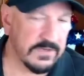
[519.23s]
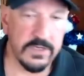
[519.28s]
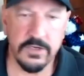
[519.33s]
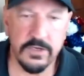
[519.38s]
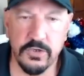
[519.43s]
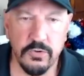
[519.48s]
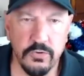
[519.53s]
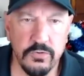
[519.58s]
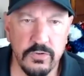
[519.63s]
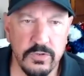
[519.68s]
you
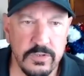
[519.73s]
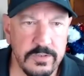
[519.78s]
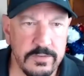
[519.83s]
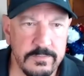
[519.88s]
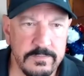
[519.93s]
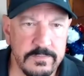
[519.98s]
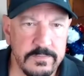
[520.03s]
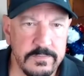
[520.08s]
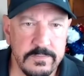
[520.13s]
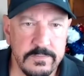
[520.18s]
hard money them.
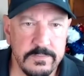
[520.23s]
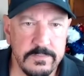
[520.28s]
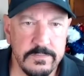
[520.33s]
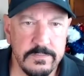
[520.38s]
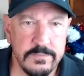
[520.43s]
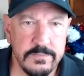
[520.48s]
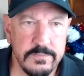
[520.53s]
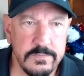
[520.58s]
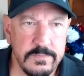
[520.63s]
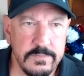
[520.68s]
ones,
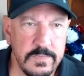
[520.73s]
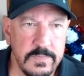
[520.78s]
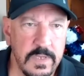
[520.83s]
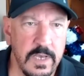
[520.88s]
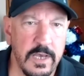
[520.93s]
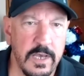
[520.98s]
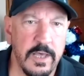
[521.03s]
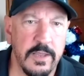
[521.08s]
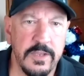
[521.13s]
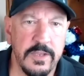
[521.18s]
or
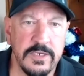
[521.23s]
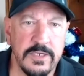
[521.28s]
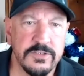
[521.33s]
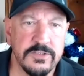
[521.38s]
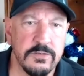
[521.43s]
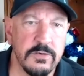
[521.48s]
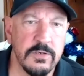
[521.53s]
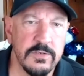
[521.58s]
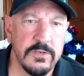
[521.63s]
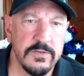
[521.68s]
uh, these
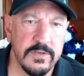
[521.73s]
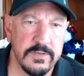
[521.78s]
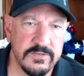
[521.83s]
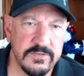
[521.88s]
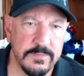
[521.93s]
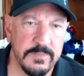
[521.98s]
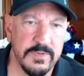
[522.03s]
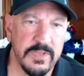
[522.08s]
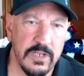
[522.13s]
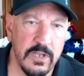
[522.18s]
are the,
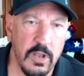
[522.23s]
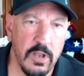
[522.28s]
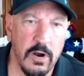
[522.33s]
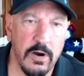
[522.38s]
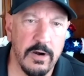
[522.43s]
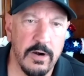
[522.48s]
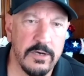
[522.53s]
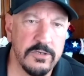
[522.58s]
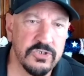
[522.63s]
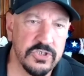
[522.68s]
some of the
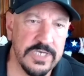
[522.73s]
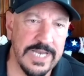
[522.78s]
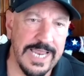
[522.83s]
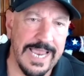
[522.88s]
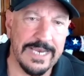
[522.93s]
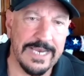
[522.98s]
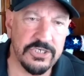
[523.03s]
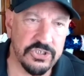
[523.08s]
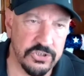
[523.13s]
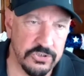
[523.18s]
large
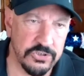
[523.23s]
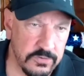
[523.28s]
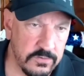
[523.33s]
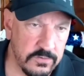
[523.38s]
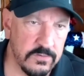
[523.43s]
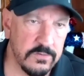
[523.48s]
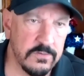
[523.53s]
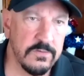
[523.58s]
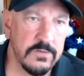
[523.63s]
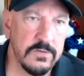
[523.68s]

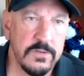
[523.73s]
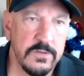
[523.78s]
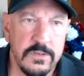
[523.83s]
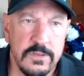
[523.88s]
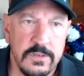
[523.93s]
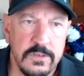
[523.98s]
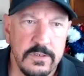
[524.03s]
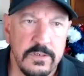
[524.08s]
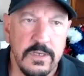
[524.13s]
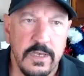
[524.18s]
national
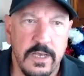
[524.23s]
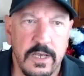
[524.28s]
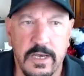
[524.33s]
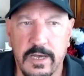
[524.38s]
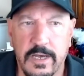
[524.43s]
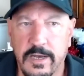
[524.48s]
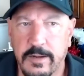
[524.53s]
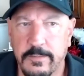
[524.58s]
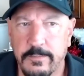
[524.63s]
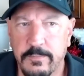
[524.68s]

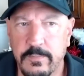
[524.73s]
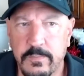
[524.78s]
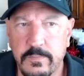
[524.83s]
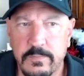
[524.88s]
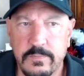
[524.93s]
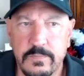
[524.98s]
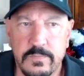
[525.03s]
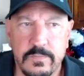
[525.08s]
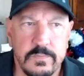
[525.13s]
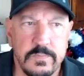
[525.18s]
um,
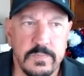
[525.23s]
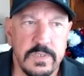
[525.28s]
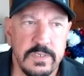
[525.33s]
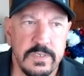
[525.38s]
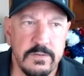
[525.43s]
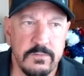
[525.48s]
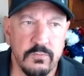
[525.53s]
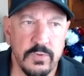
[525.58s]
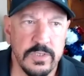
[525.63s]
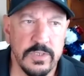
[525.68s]

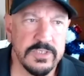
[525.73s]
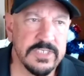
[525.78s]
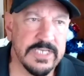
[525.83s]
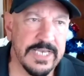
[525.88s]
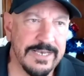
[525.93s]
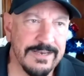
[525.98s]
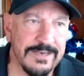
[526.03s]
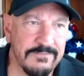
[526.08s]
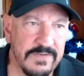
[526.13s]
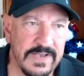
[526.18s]
real
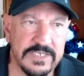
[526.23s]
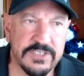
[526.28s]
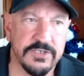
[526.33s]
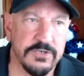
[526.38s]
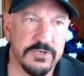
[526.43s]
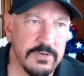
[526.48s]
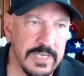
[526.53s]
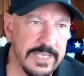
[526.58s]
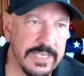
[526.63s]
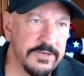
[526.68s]
estate
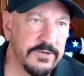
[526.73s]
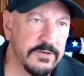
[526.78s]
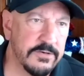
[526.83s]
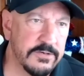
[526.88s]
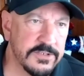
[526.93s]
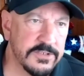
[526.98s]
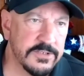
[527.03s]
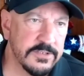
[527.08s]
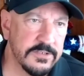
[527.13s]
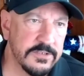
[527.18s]
investor
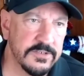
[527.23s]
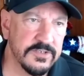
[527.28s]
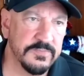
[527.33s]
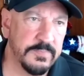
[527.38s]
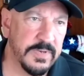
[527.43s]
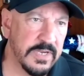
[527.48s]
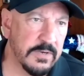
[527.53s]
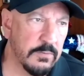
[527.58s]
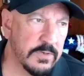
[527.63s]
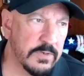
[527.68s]
lenders. There's
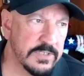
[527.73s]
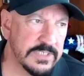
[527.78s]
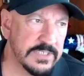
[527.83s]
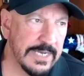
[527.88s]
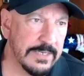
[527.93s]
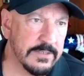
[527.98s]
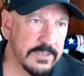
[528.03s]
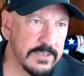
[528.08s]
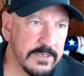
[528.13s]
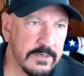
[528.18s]
big ones
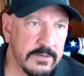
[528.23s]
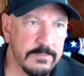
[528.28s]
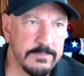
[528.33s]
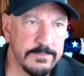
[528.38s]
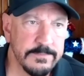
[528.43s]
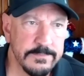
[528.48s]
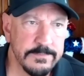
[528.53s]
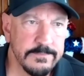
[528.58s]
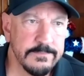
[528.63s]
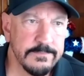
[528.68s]
out there.
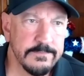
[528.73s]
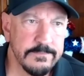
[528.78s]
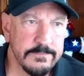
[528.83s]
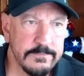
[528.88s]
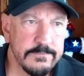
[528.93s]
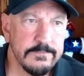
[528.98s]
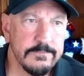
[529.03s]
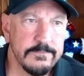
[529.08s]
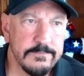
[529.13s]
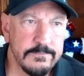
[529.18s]

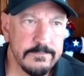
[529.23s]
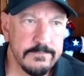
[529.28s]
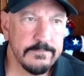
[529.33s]
Okay.